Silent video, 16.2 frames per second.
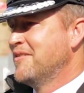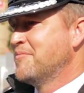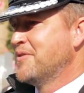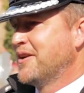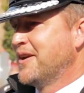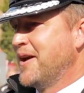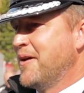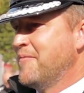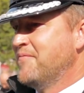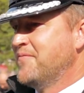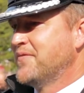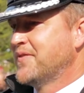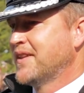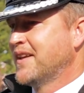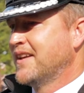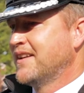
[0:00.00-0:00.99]

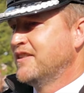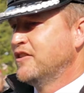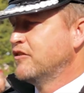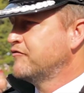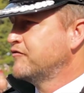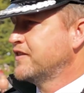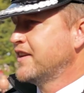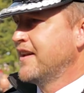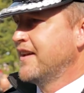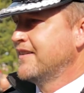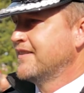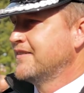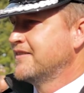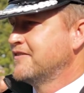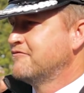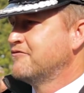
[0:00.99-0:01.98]
But loved it,
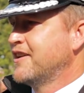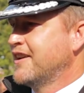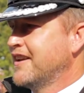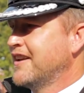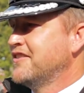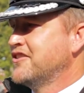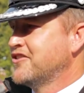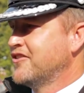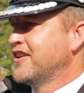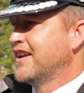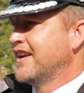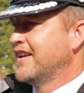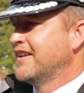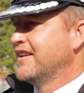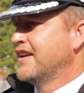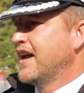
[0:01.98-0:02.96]
really enjoyed it,